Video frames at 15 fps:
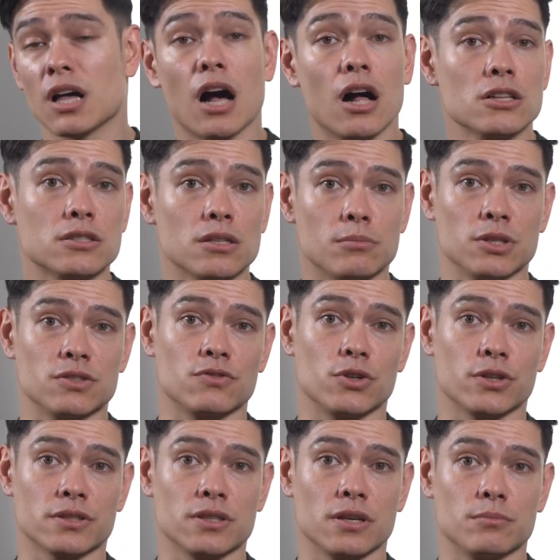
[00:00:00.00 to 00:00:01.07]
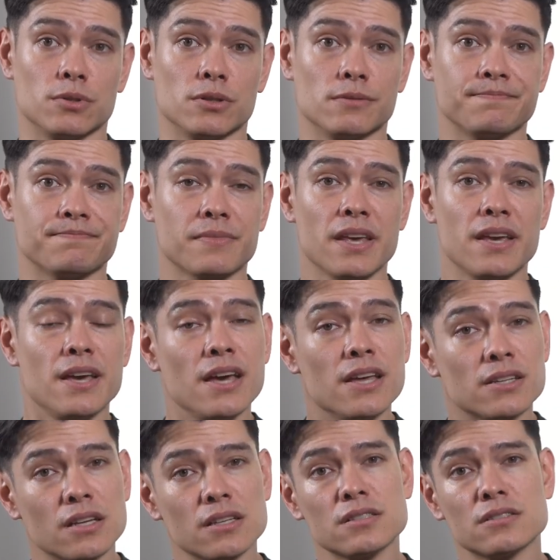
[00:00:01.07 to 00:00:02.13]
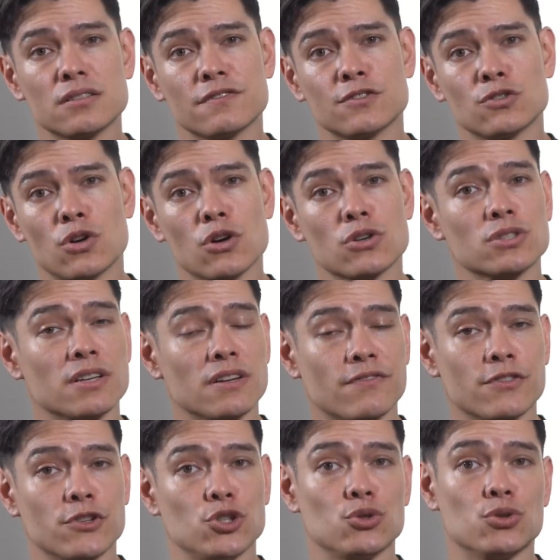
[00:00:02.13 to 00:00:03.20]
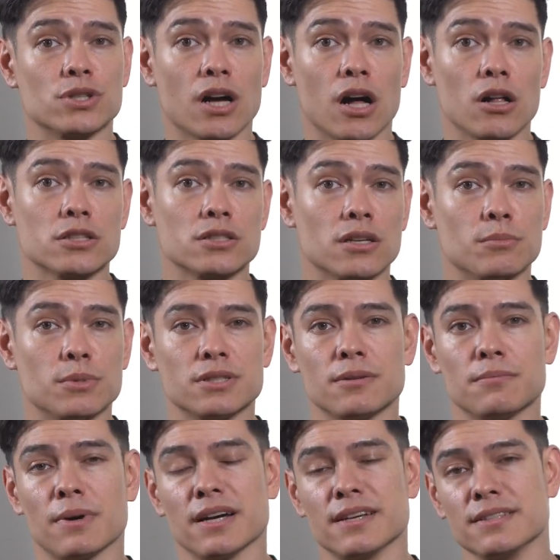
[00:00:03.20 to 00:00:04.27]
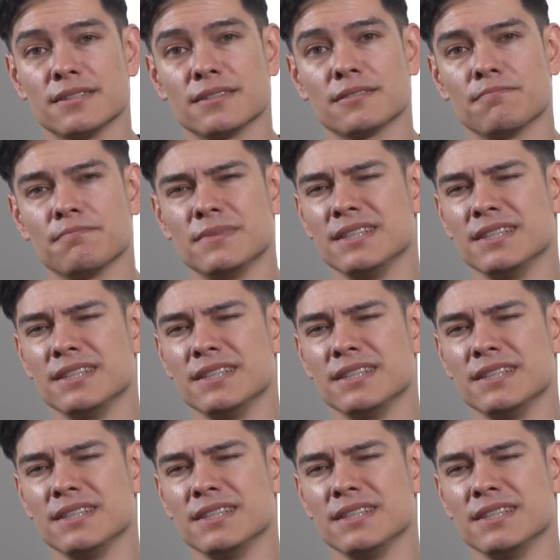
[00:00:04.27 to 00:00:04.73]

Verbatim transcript: Alzheimer's, for example. Dozens of drugs have cured Alzheimer's in mice,